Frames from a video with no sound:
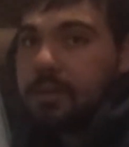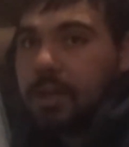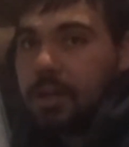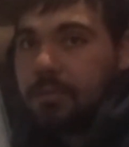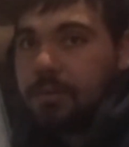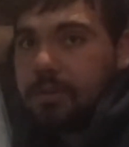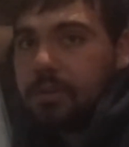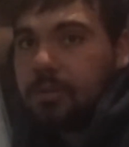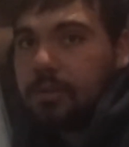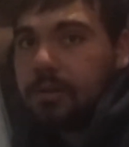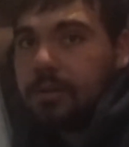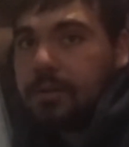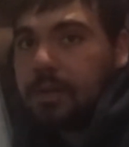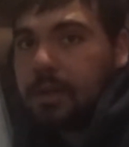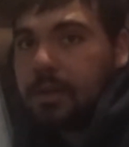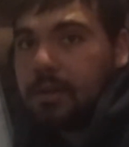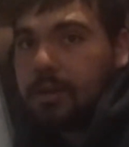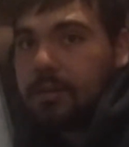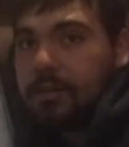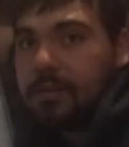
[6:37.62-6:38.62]
every 30
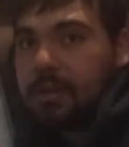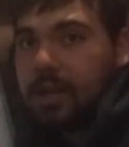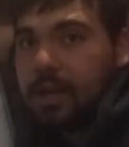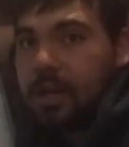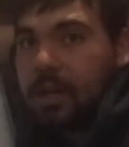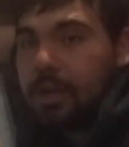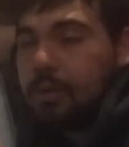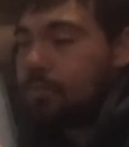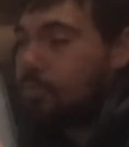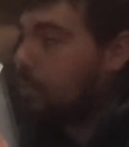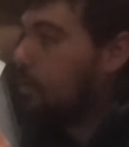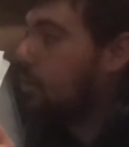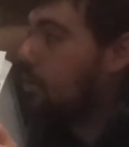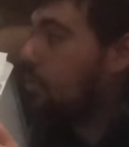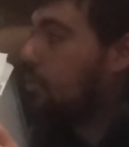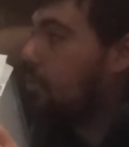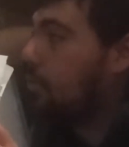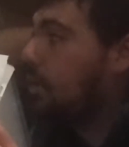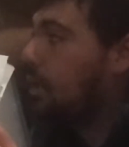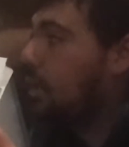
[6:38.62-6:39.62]
seconds I
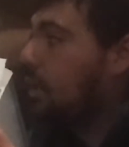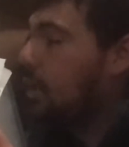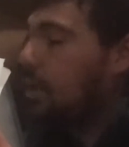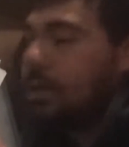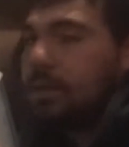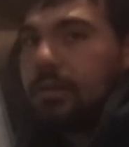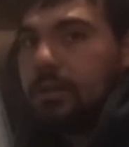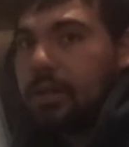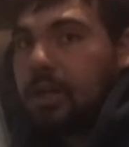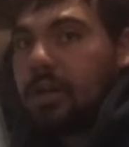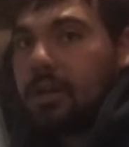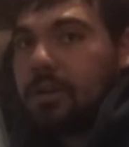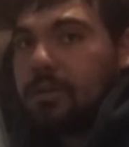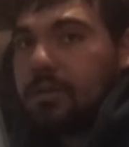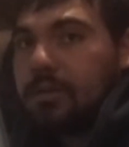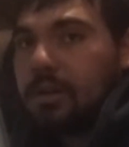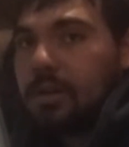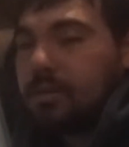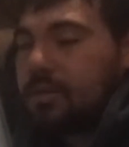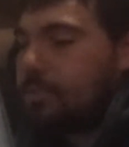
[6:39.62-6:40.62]
will
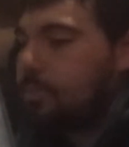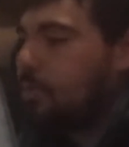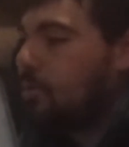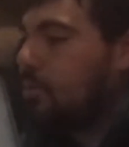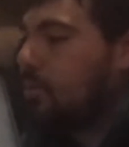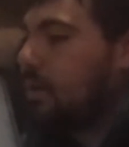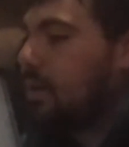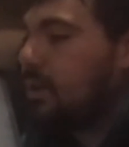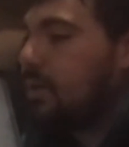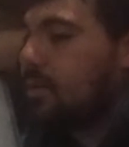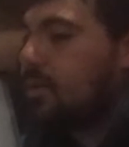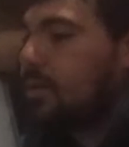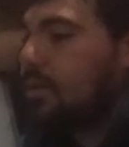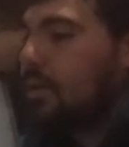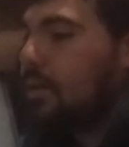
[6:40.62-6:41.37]
deduct a point.